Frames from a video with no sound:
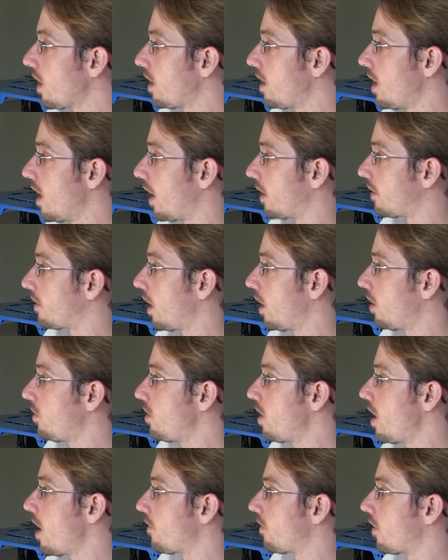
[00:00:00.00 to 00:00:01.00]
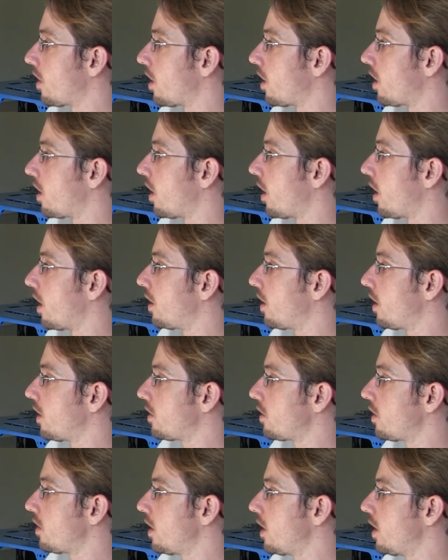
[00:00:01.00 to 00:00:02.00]
Yeah, then we have
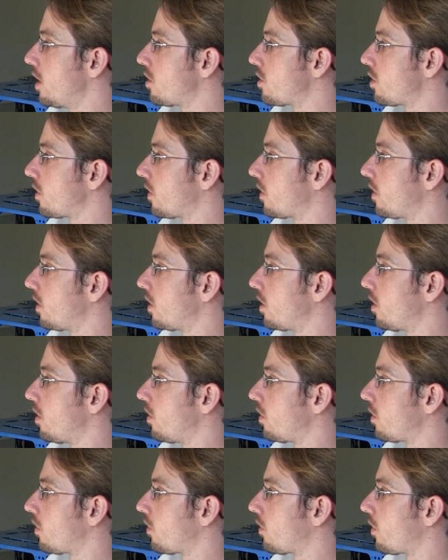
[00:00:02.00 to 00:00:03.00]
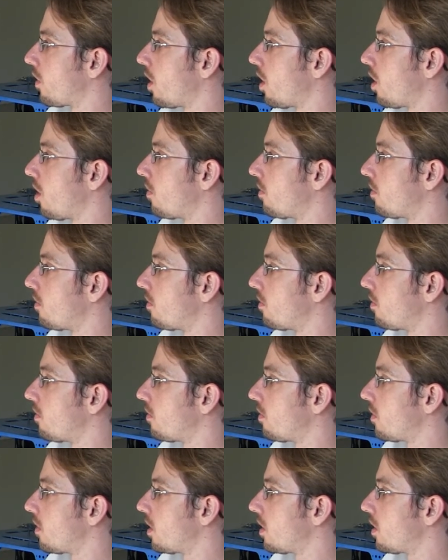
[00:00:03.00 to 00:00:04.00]
another interesting news
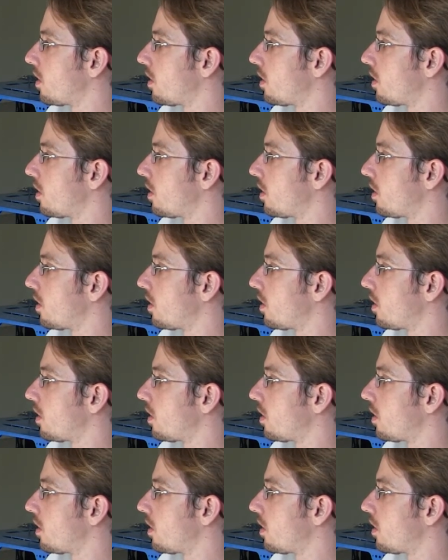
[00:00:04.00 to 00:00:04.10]
from